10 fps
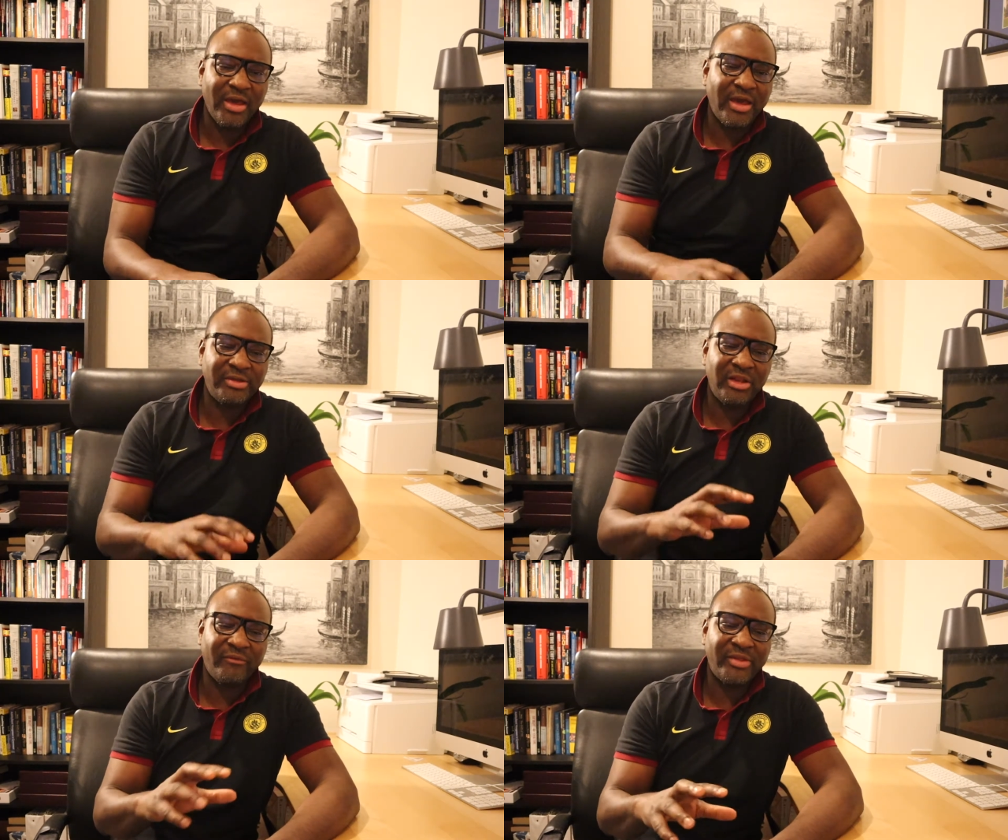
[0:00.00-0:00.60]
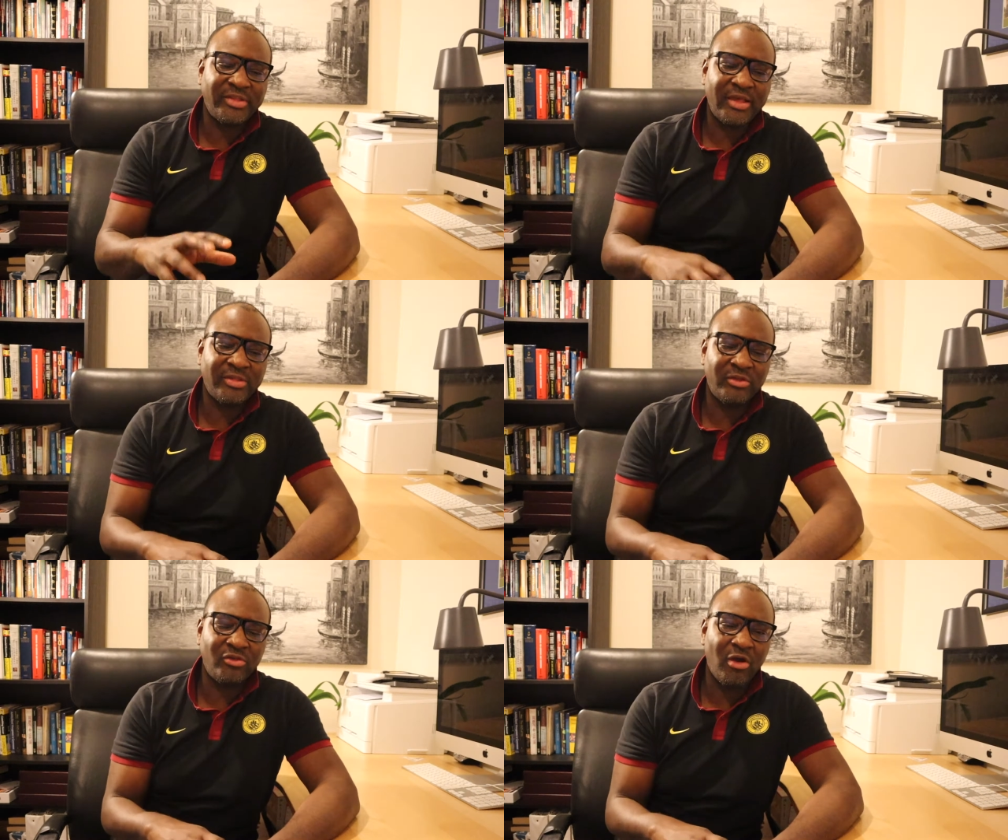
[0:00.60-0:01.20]
He did a
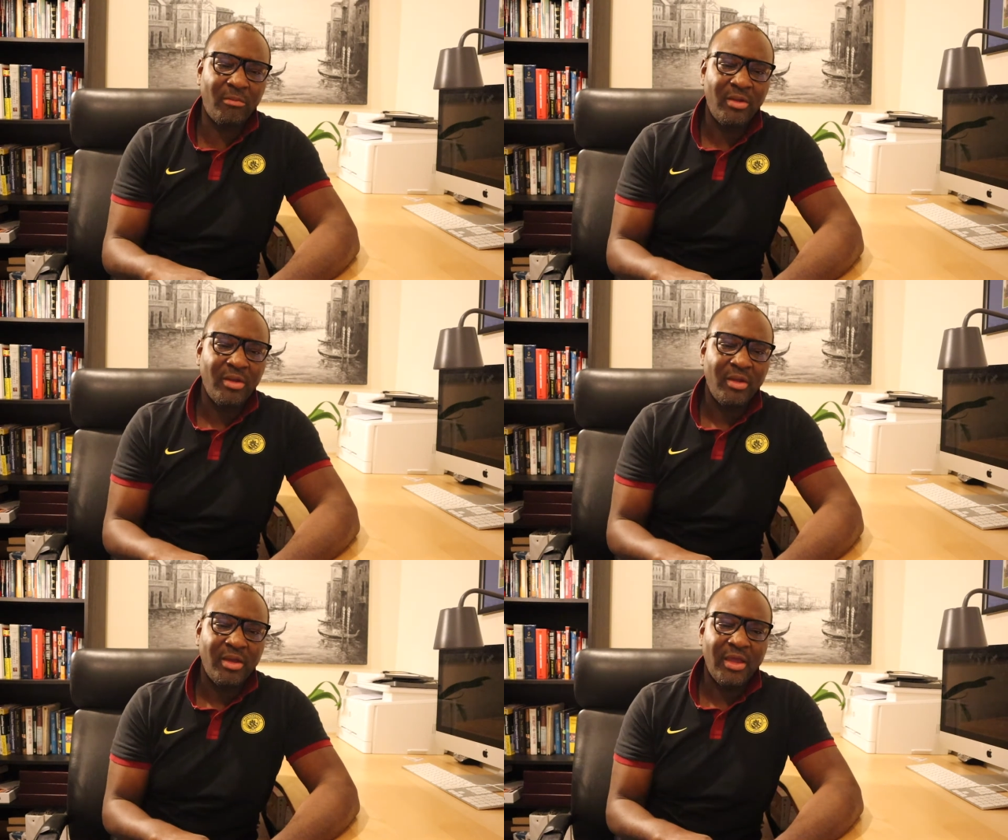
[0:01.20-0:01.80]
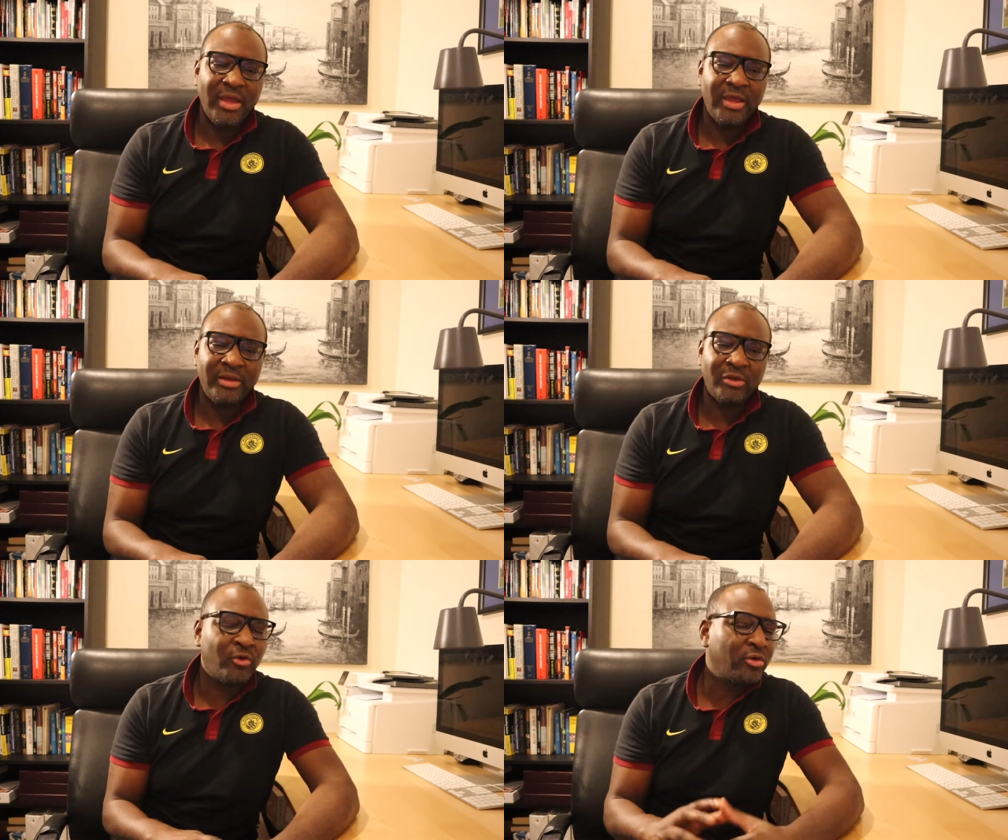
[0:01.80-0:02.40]
fantastic job.
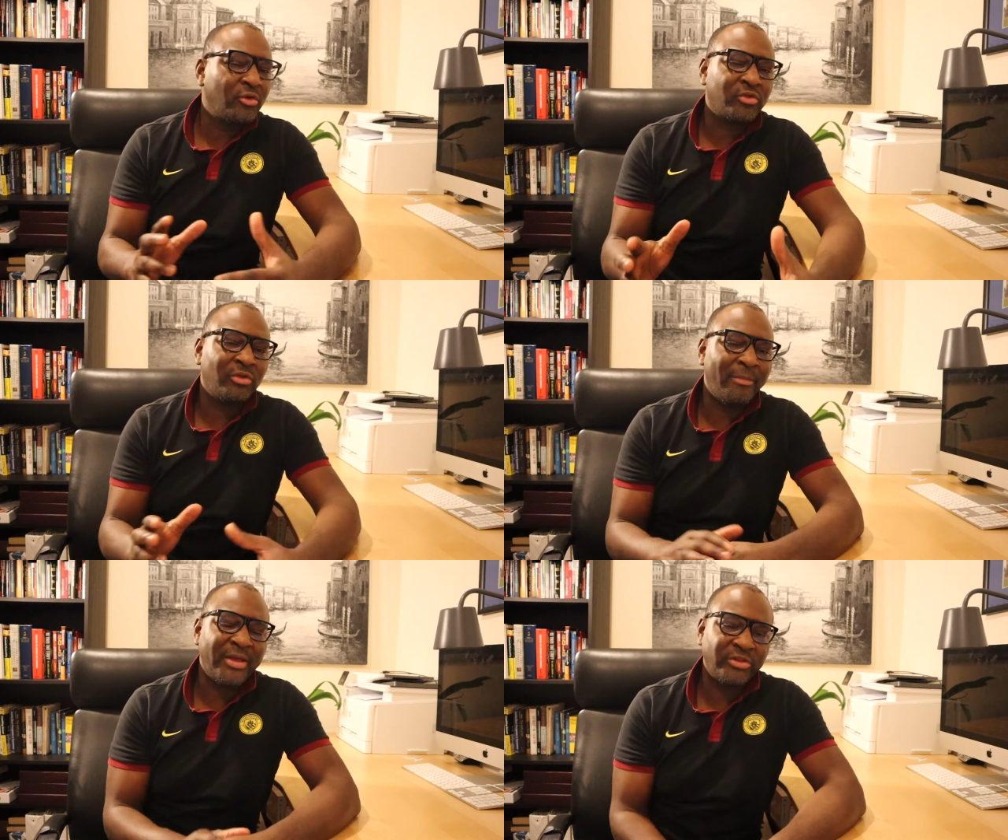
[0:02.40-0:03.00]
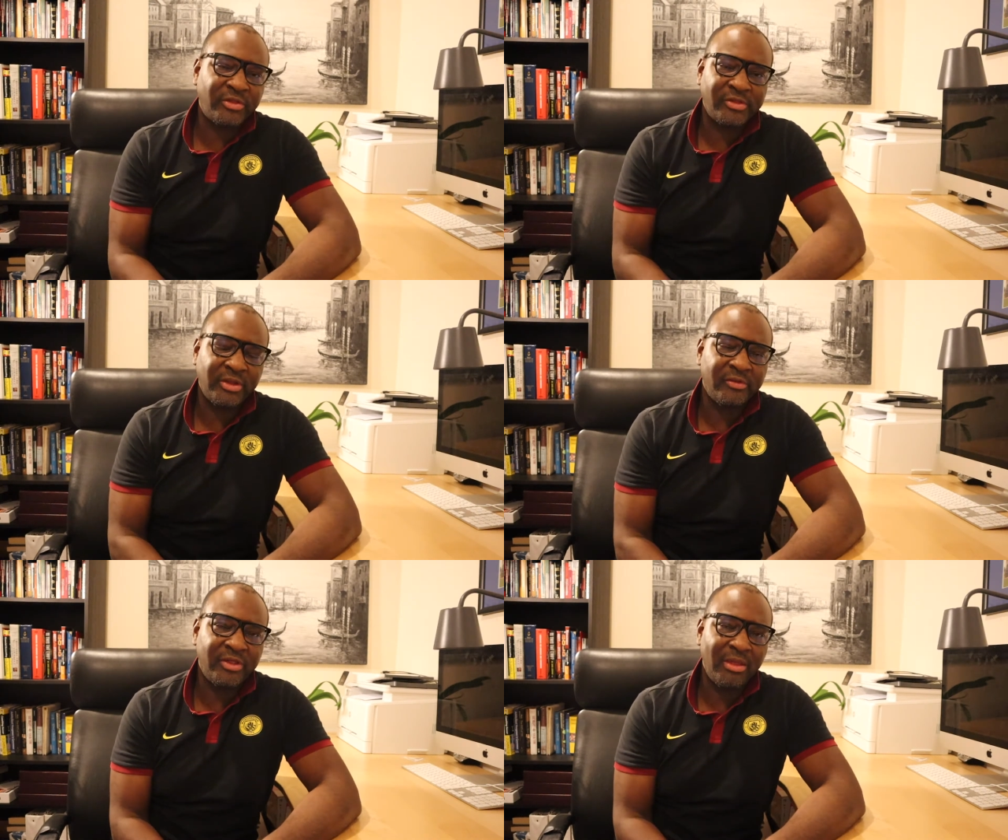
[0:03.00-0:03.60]
And kudos to the Manchester
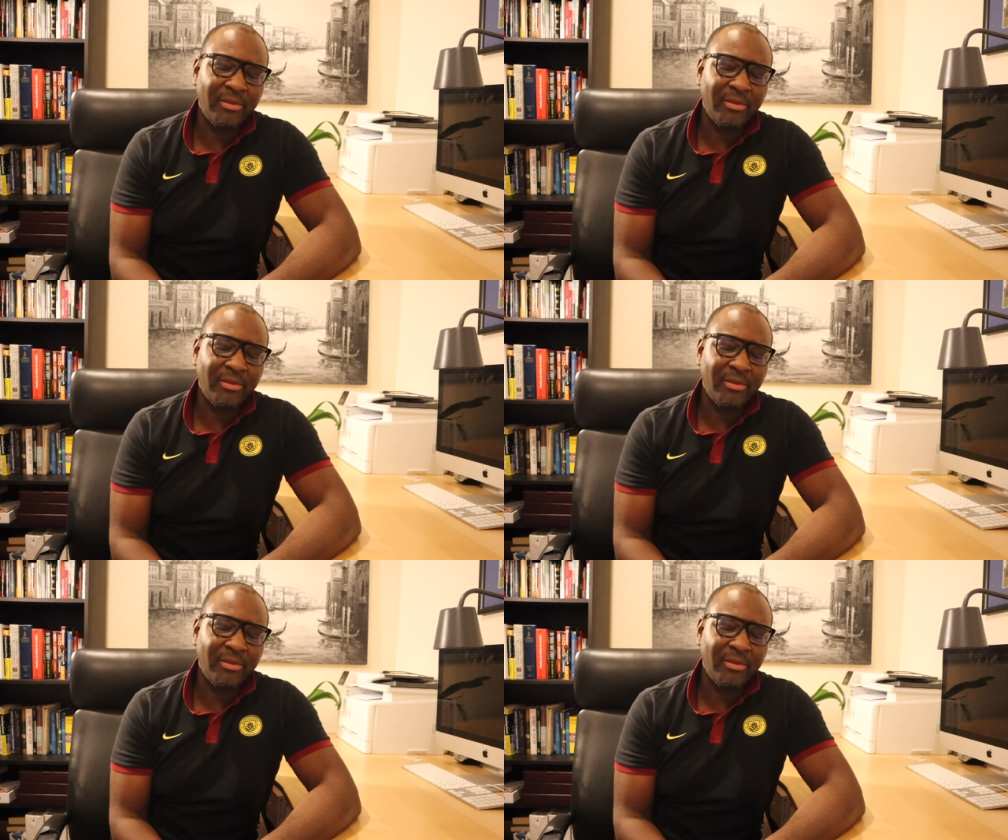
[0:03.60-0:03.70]
City team.